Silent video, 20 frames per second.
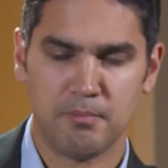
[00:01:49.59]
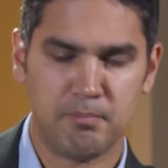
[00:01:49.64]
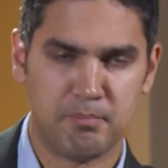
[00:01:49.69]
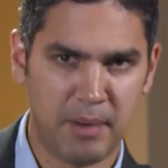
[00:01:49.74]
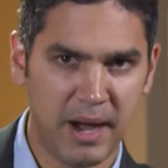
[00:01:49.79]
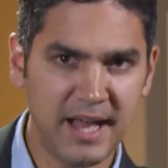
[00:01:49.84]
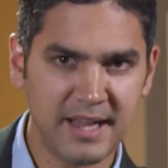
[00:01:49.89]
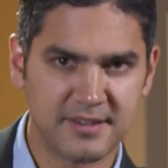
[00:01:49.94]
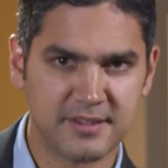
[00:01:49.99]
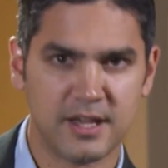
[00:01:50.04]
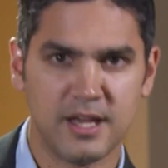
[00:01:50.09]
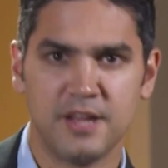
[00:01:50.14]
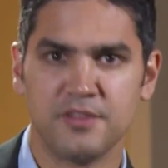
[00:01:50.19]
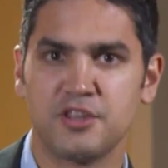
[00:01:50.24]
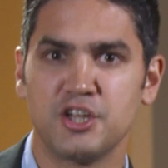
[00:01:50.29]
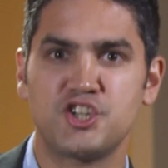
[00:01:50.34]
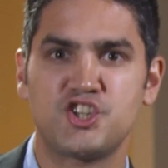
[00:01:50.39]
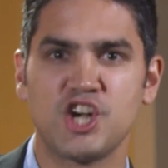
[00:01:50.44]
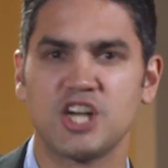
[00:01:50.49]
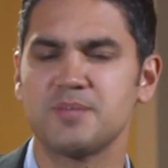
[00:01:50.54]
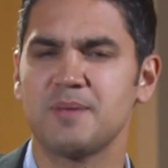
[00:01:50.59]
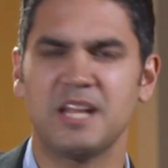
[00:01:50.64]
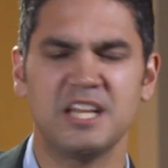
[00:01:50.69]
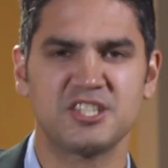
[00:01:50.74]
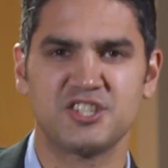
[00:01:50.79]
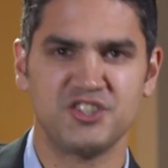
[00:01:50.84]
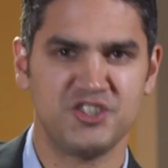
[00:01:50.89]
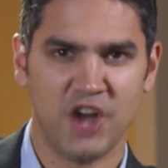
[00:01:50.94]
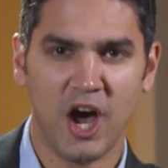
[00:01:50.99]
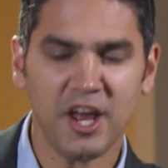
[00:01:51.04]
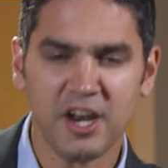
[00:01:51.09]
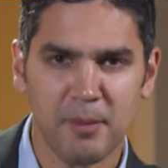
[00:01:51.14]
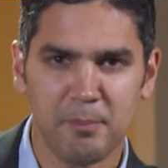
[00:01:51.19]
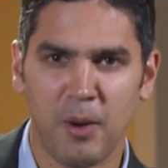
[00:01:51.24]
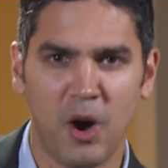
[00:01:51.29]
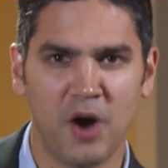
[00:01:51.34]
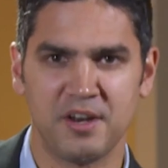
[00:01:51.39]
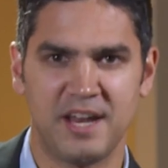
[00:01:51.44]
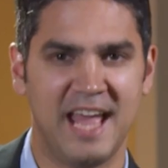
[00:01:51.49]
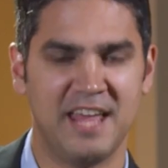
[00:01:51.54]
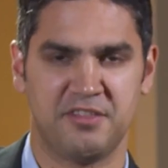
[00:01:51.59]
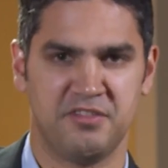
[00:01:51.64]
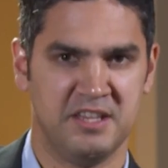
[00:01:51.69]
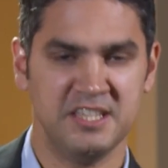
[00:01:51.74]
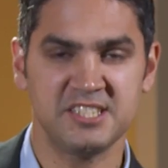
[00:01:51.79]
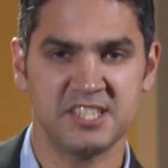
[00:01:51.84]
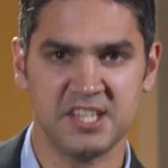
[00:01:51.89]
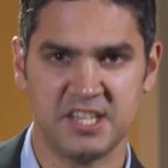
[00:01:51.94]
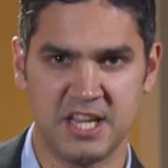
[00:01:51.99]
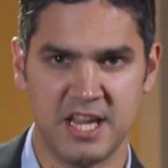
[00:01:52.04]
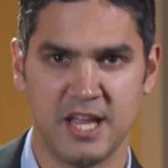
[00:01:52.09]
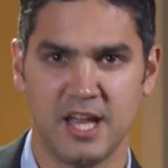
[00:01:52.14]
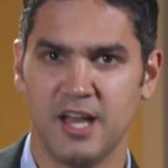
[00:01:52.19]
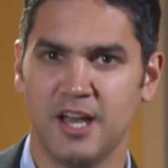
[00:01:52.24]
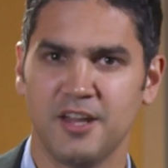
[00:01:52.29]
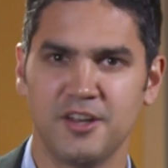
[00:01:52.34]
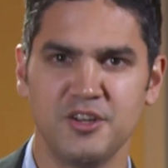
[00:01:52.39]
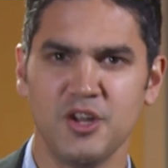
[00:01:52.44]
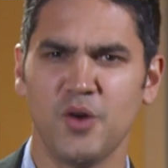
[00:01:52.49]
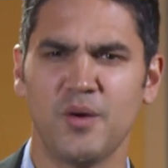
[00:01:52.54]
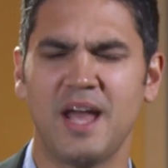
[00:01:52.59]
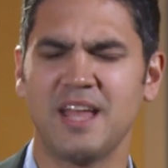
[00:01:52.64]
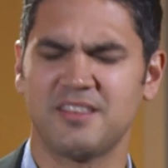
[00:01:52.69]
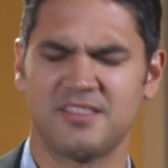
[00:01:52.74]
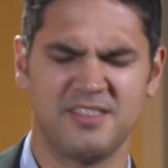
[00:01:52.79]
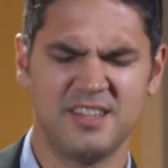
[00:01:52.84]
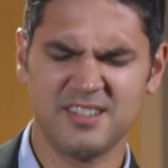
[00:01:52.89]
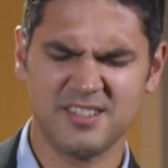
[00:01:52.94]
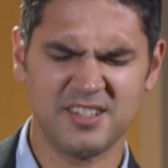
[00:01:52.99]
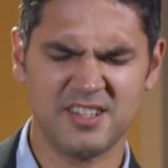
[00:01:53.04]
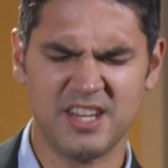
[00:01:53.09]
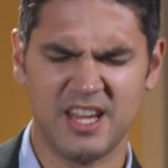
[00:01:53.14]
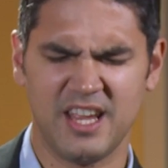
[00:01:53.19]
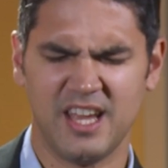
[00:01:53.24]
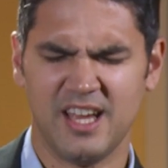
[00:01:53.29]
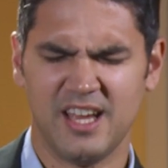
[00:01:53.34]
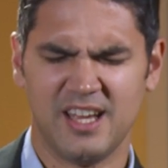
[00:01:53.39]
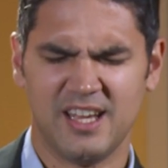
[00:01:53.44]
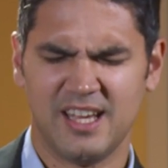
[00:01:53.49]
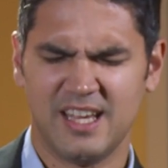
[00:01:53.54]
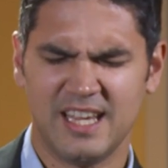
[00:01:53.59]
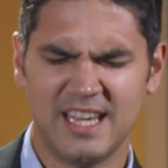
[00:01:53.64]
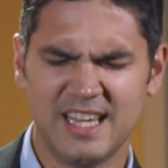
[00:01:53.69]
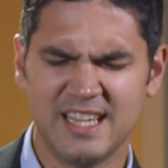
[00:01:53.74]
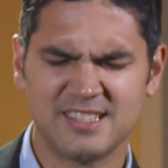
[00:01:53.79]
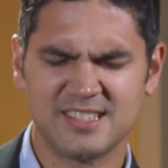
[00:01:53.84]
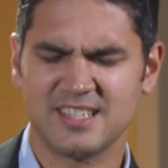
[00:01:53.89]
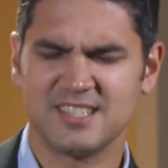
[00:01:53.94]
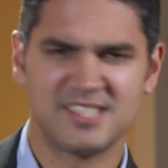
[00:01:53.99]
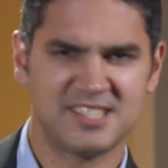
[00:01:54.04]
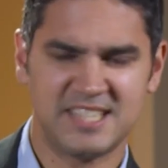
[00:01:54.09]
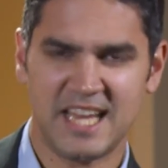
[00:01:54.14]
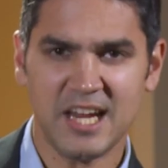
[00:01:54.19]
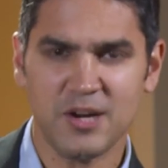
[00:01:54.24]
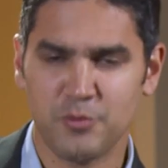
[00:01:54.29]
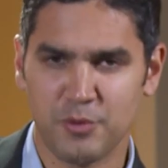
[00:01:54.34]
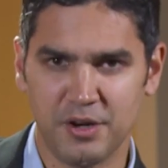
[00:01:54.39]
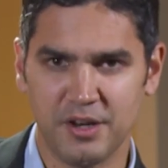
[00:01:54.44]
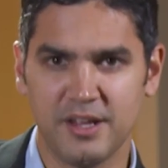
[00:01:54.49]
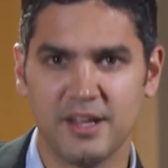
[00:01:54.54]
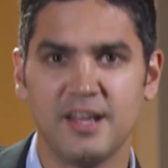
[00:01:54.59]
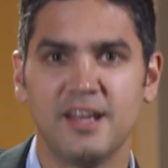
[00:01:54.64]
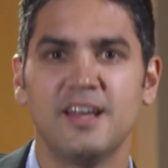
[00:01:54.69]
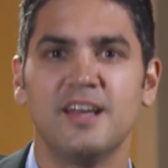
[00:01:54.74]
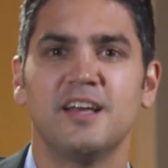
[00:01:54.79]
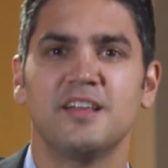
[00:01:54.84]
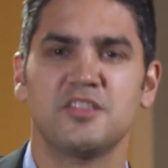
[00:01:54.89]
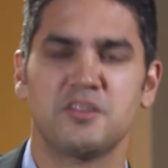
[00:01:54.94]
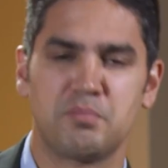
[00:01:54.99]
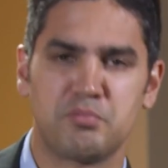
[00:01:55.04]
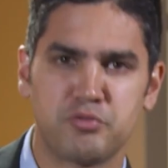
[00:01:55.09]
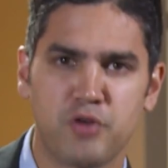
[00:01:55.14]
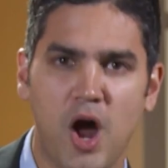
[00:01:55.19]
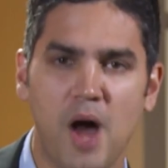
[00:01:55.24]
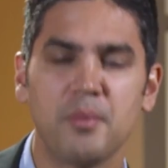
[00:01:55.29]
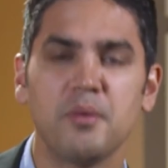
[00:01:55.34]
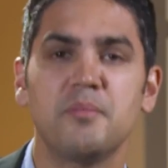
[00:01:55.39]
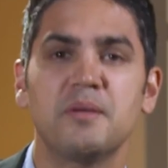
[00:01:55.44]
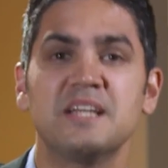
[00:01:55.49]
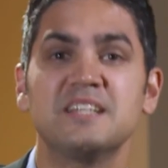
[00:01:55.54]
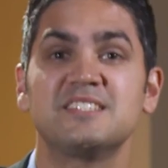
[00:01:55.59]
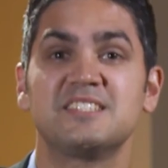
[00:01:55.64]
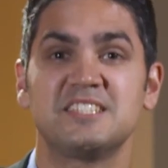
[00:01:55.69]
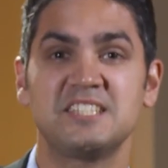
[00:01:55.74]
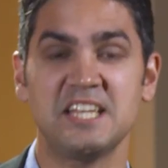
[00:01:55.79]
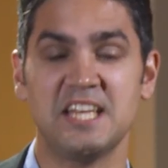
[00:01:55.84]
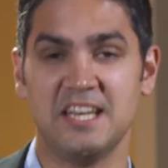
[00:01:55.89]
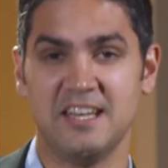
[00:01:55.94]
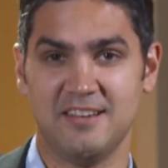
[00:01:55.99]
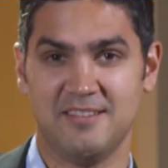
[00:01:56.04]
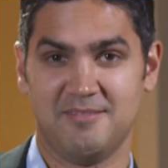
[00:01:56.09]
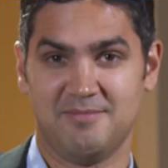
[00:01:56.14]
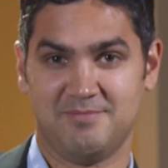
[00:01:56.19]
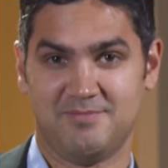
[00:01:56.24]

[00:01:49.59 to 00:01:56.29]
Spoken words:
But the judgment is not upon ethnicity. No, ethnicity is sacred. The problem is sin.